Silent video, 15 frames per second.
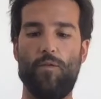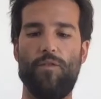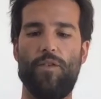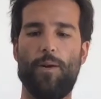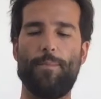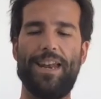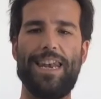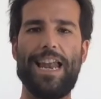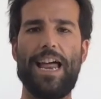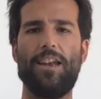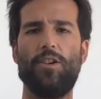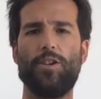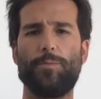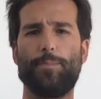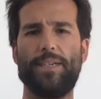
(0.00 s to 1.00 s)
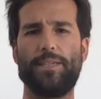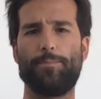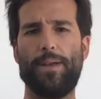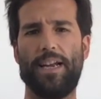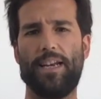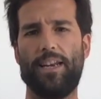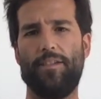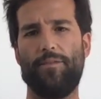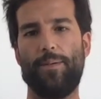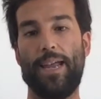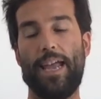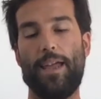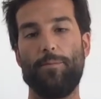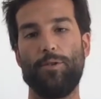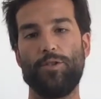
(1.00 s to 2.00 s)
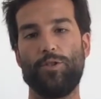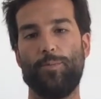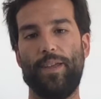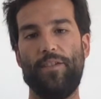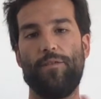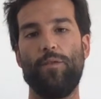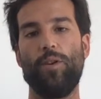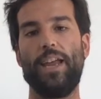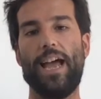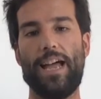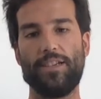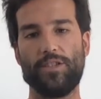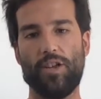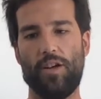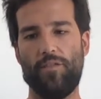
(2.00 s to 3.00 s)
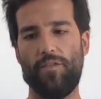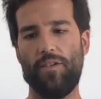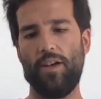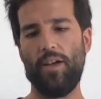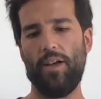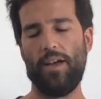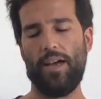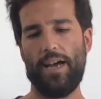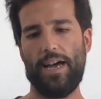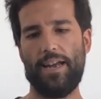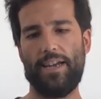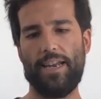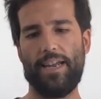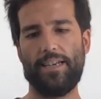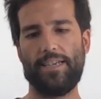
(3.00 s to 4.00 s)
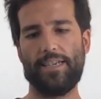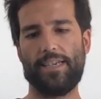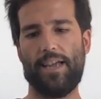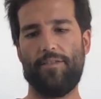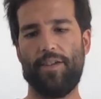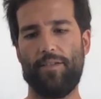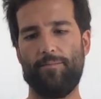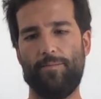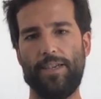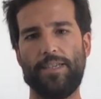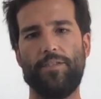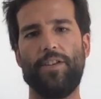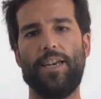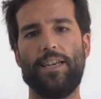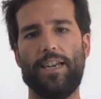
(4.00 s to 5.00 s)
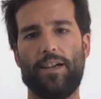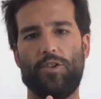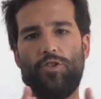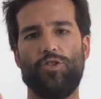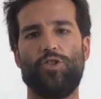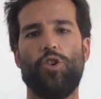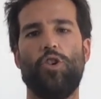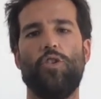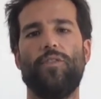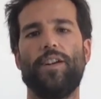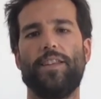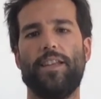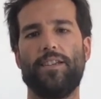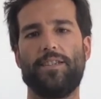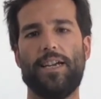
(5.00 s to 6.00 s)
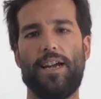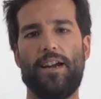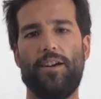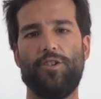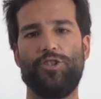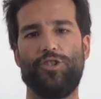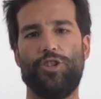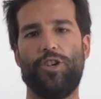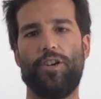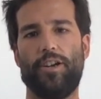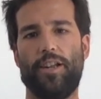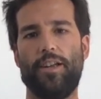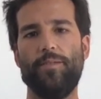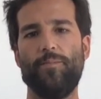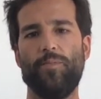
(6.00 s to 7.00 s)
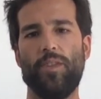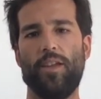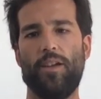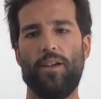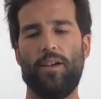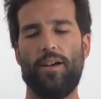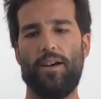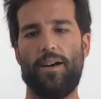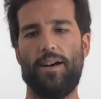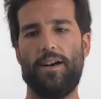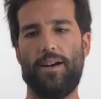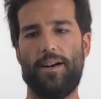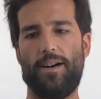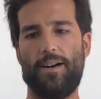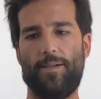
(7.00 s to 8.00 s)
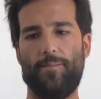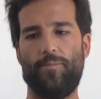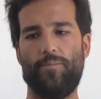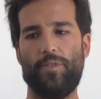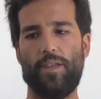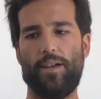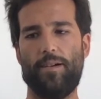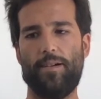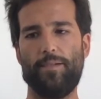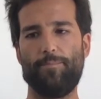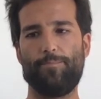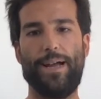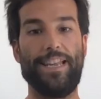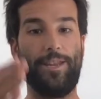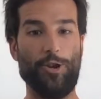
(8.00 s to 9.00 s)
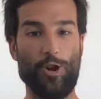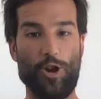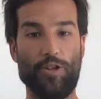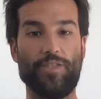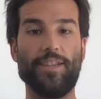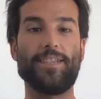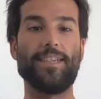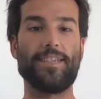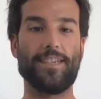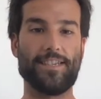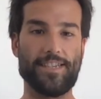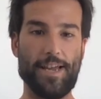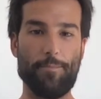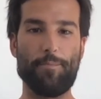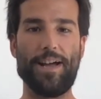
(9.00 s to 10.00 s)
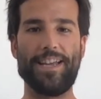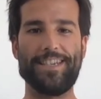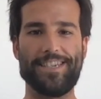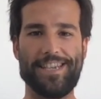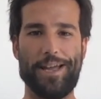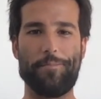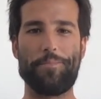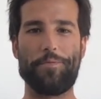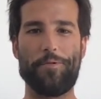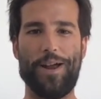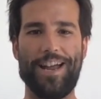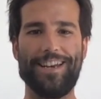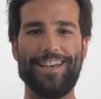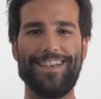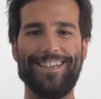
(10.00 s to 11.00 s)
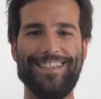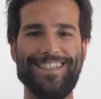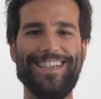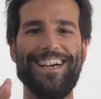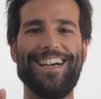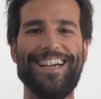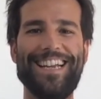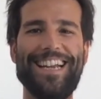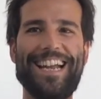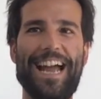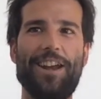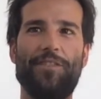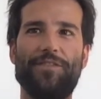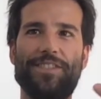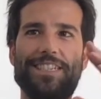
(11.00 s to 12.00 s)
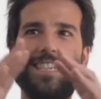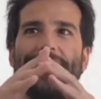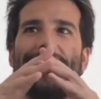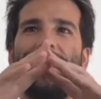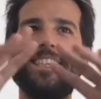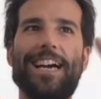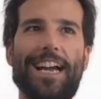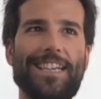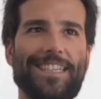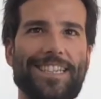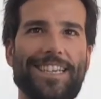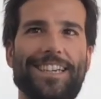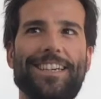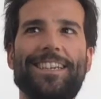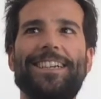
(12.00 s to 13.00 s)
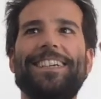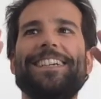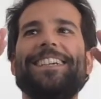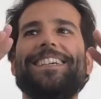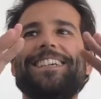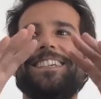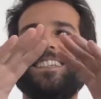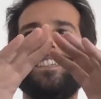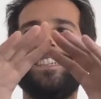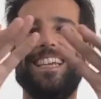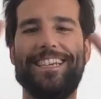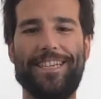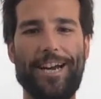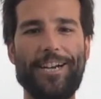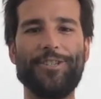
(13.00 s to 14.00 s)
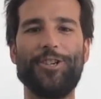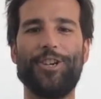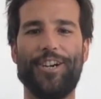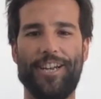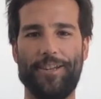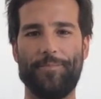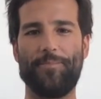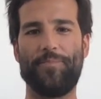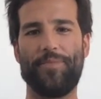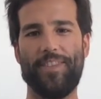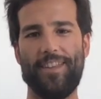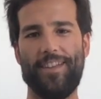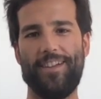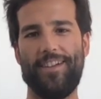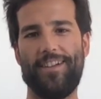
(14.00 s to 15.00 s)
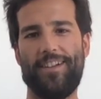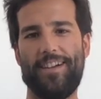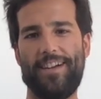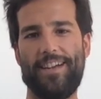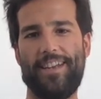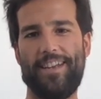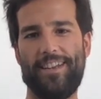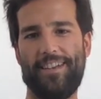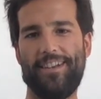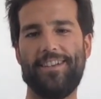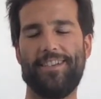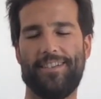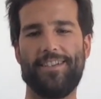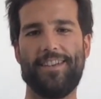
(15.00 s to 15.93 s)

From a landlord perspective, being able to be fully hands-off and then just having visibility and control over the entire journey. But this is a step by step, right? In kind of digitizing the entire journey, and